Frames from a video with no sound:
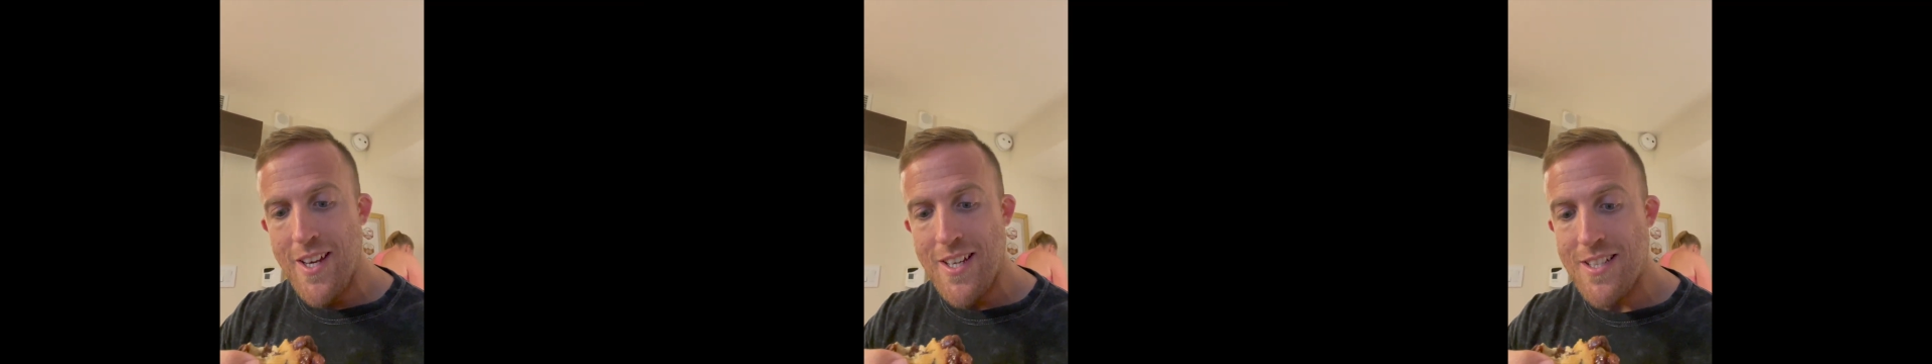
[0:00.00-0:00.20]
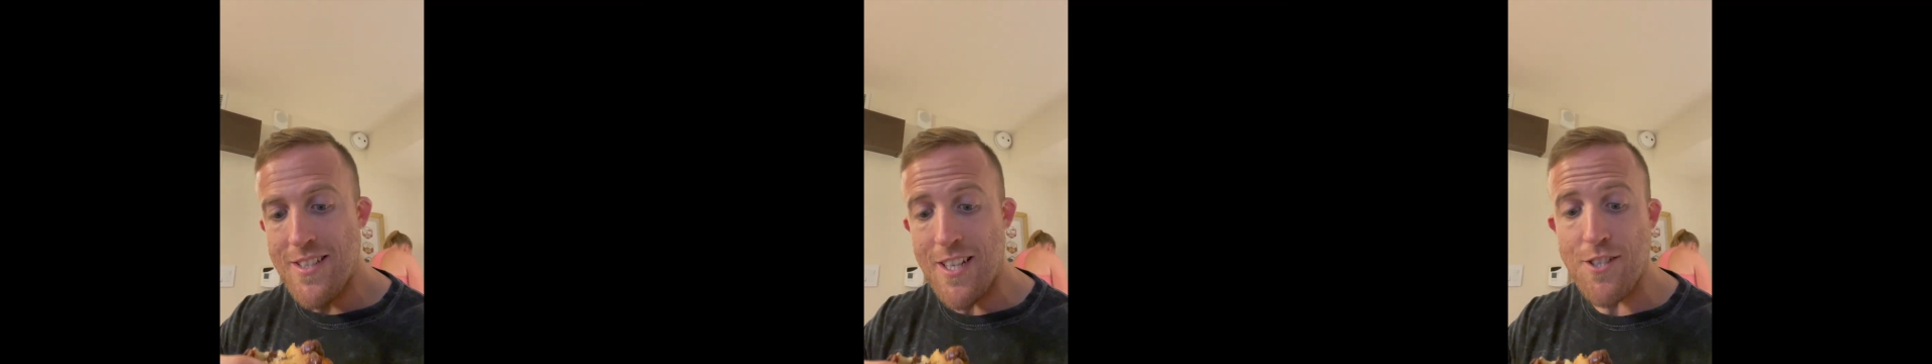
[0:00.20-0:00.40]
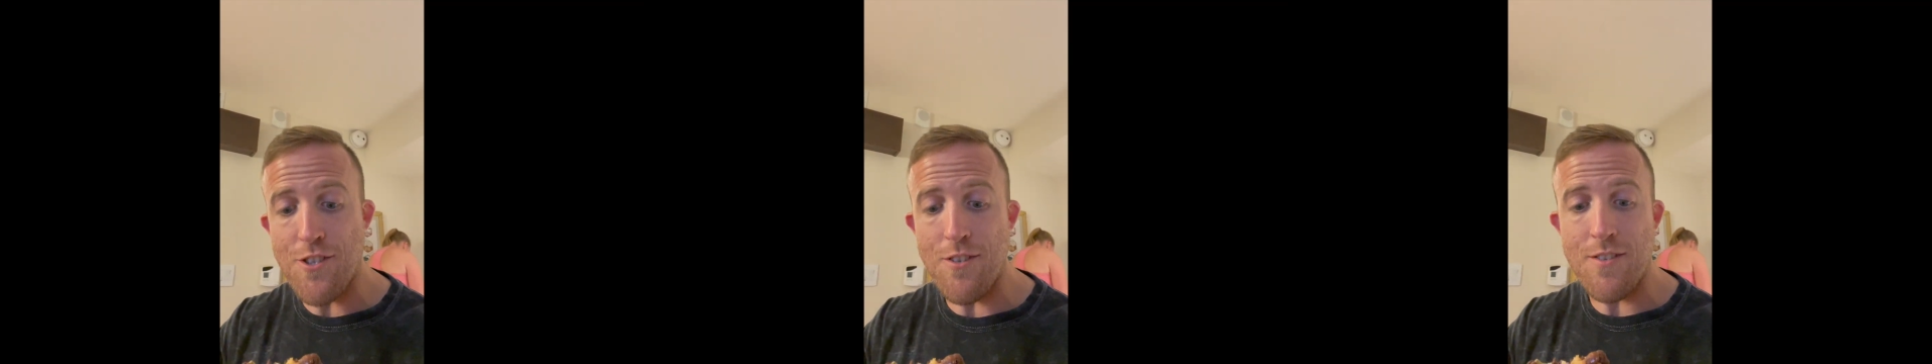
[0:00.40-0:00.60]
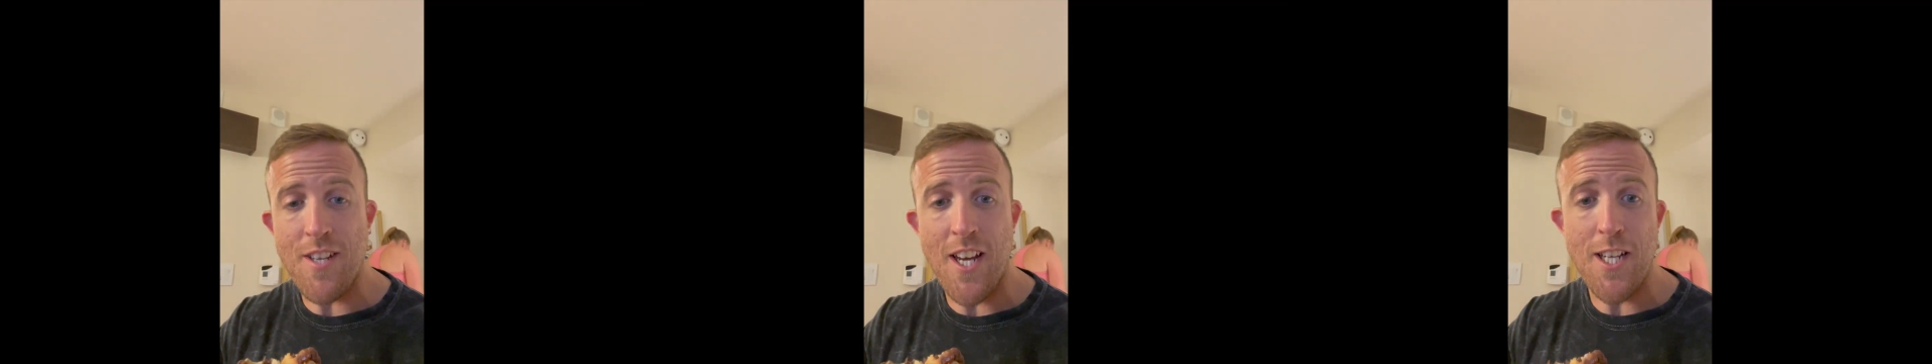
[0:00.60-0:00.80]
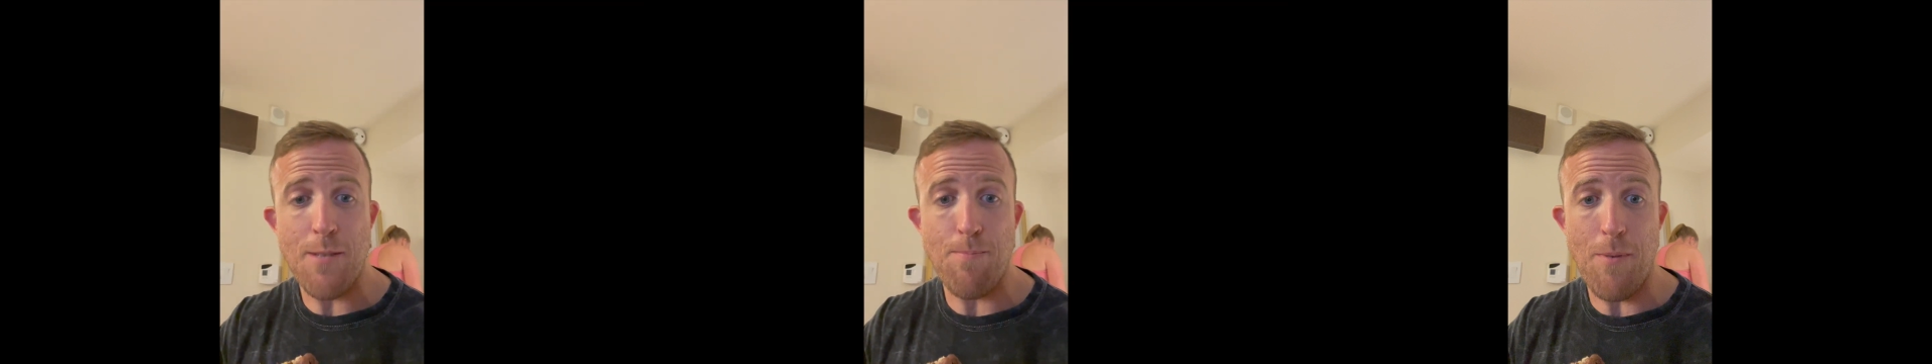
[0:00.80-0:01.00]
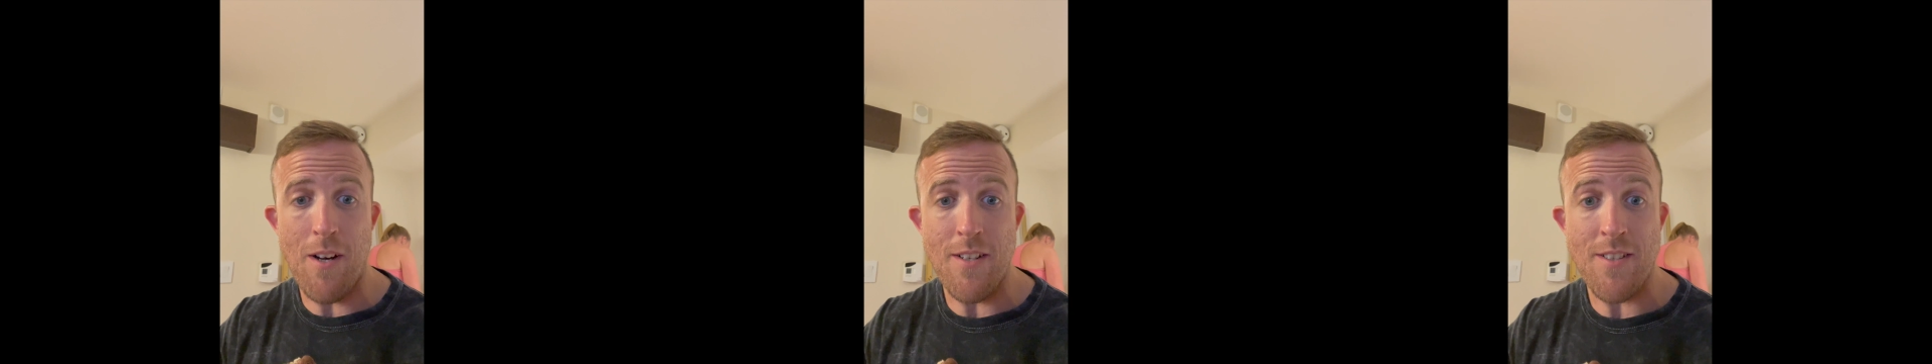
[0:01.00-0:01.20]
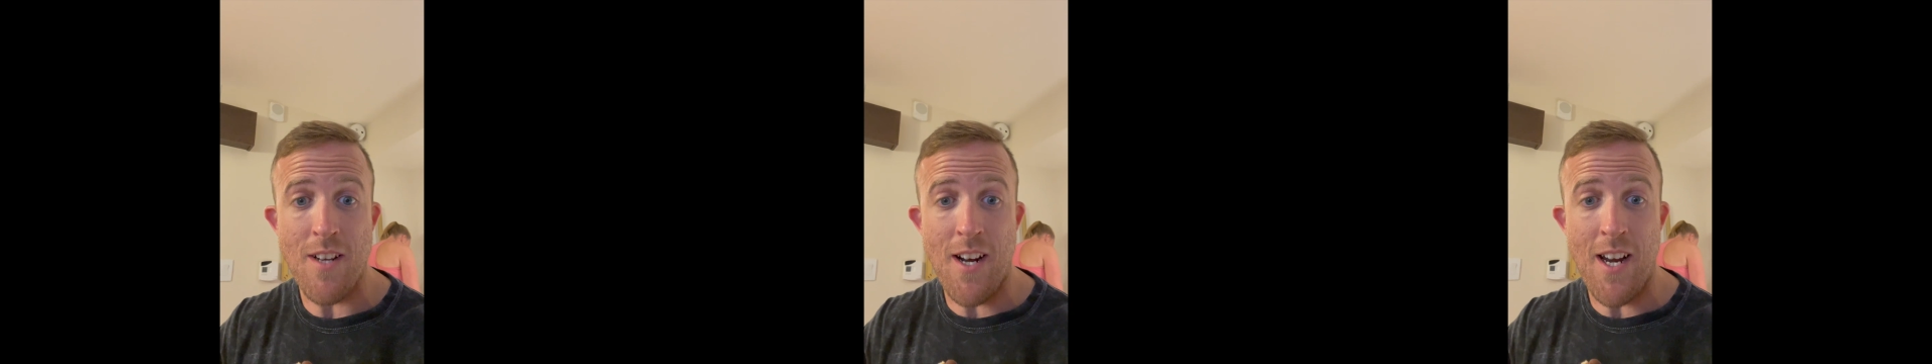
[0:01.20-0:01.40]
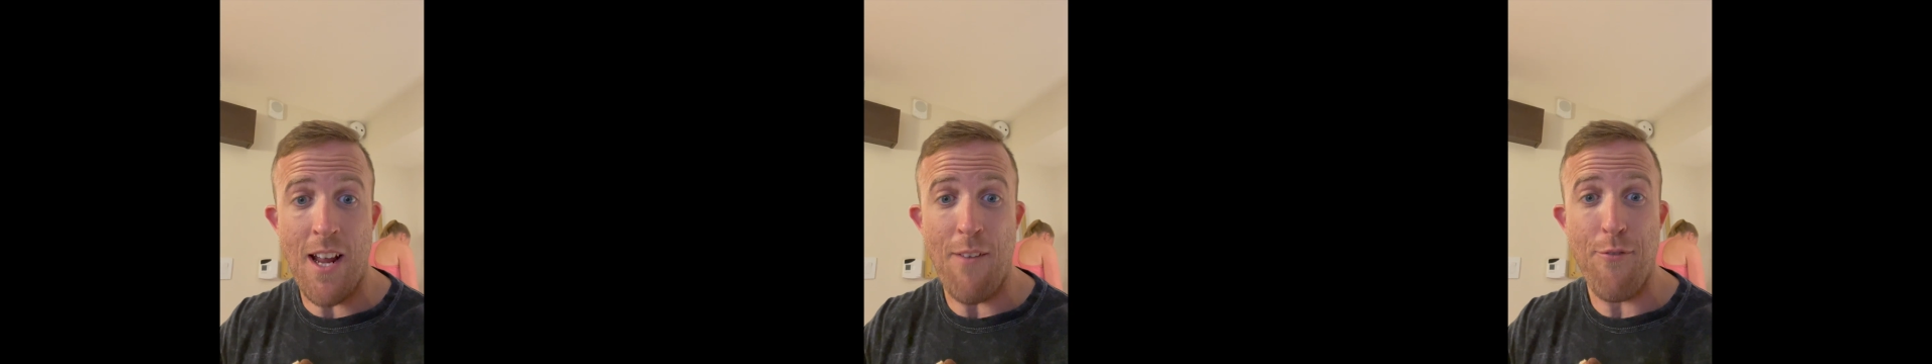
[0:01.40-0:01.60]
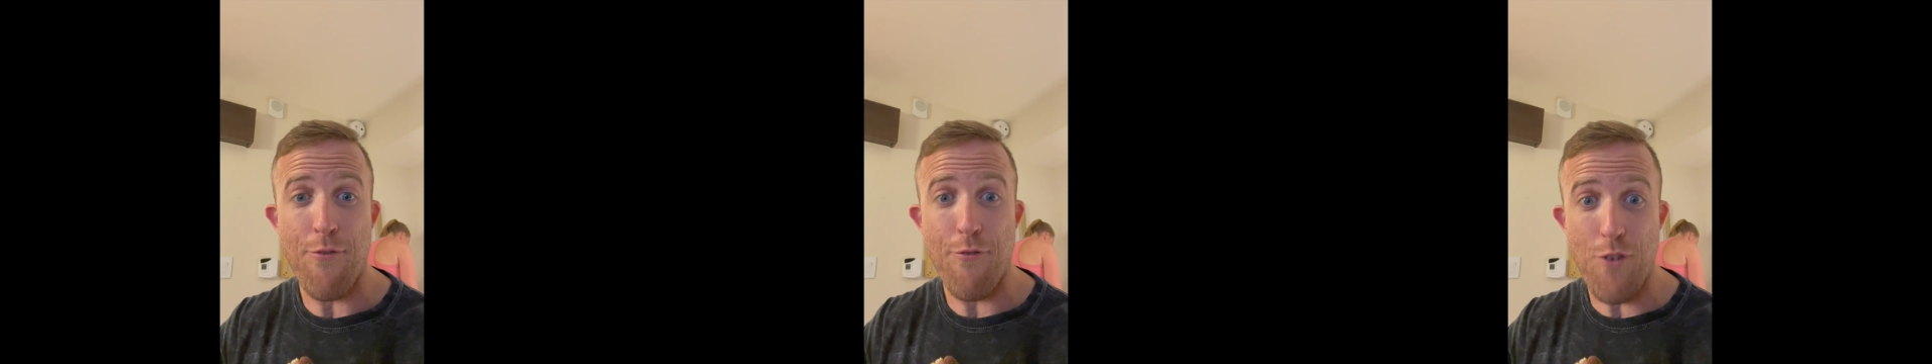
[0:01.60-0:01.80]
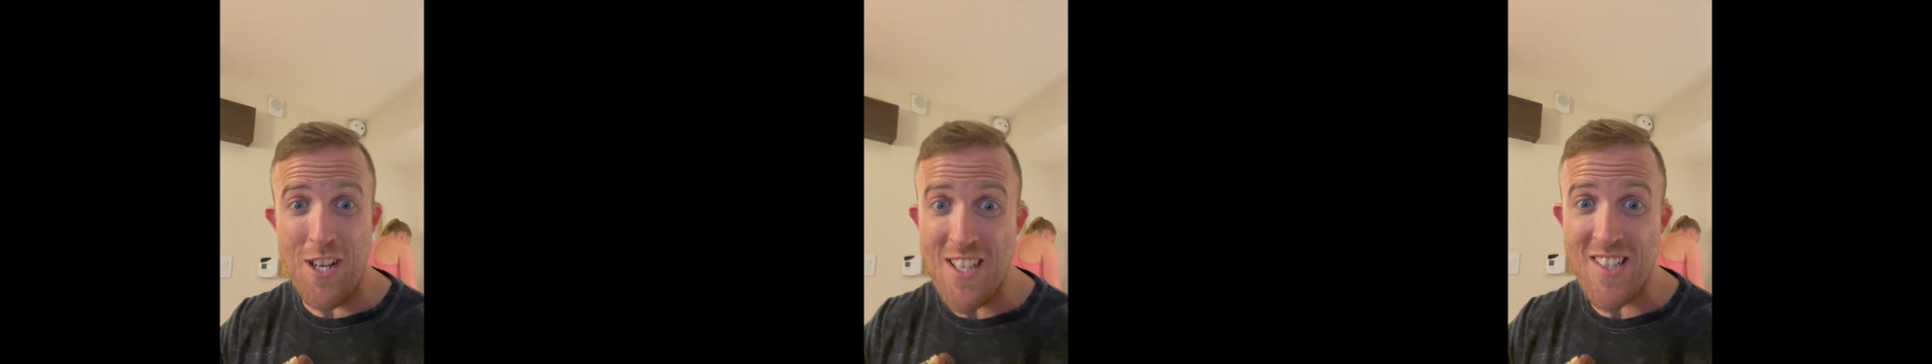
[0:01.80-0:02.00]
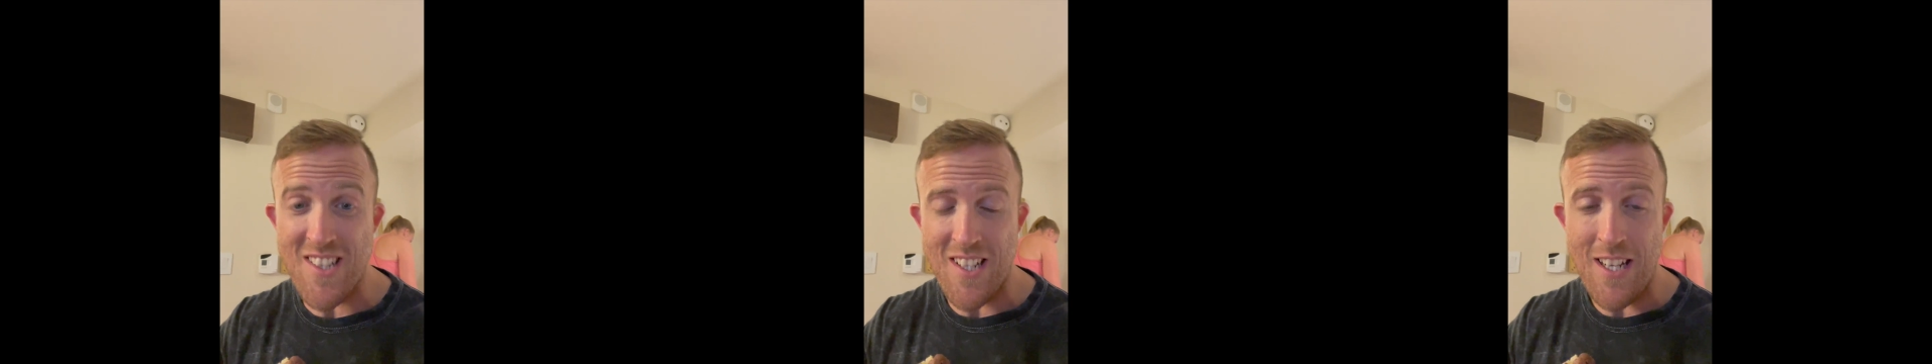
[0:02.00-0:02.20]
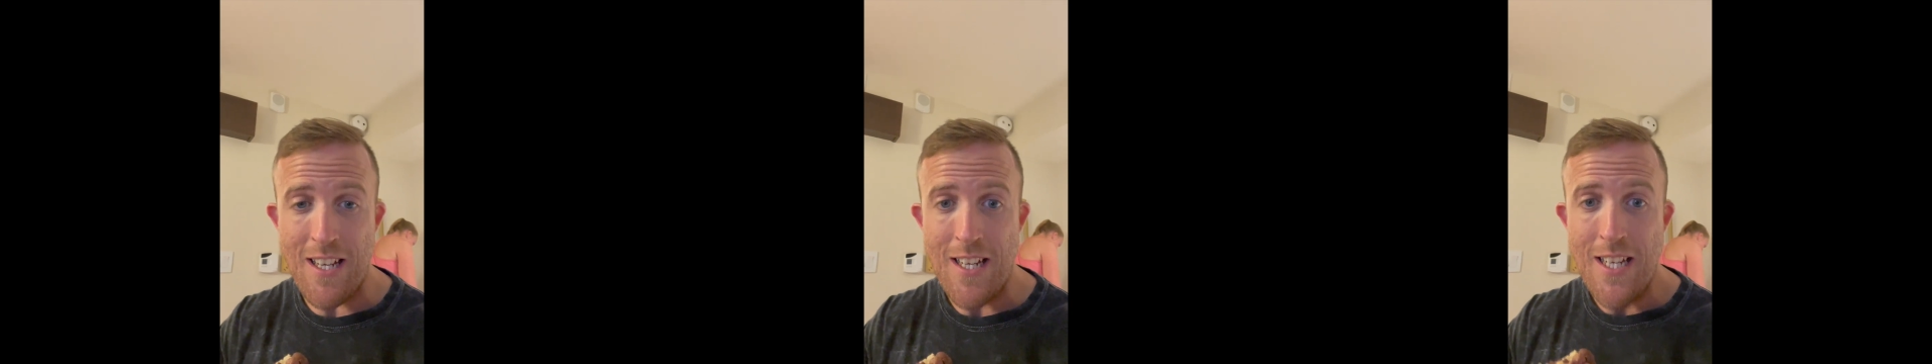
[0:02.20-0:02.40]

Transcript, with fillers: Set your taste buds on a frenzy.